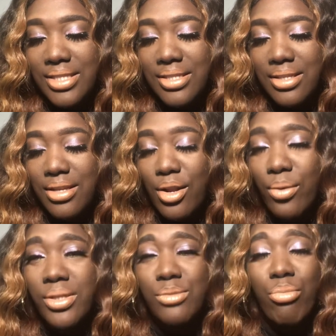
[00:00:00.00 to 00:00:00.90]
you know,
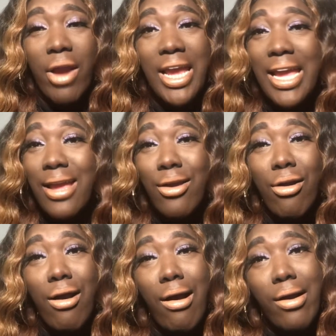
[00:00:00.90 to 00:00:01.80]
it's breaking your
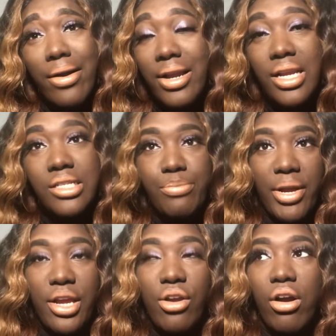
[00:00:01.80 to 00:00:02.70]
heart. It's
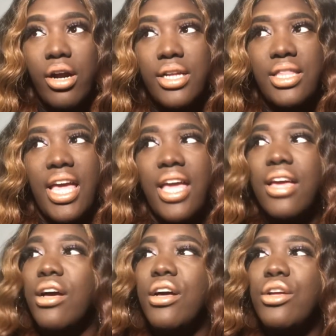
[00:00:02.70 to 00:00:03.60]
breaking your heart that
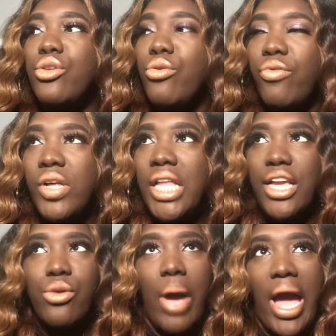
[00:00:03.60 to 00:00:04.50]
you feel like
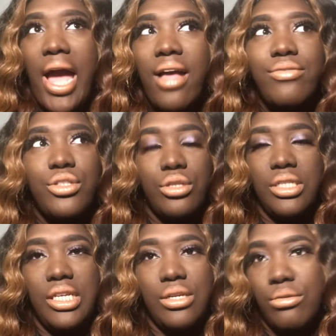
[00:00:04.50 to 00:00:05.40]
you have to
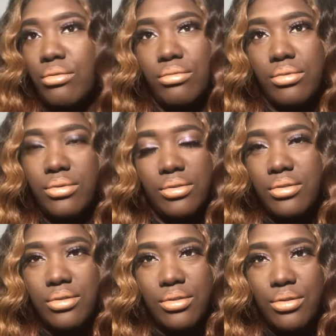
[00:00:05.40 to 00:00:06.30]
deal
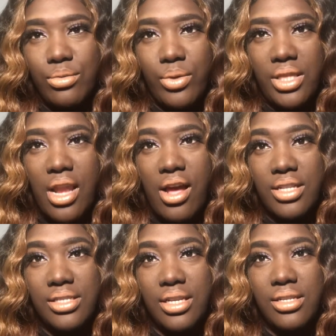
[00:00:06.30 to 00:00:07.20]
with the
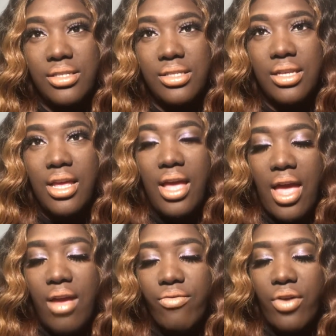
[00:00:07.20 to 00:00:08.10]
nonsense.
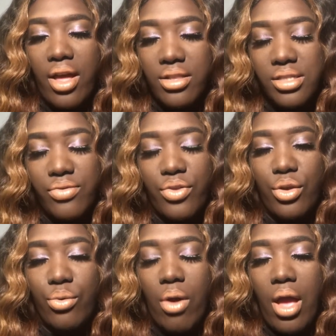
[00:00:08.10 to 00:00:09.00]
And for others of
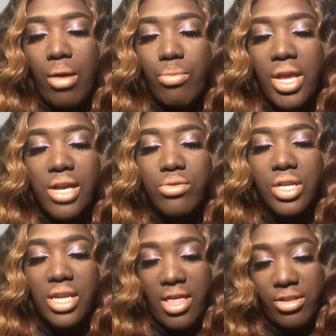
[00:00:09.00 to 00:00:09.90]
you being on
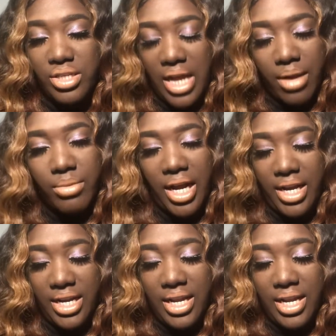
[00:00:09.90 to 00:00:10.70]
another timeline,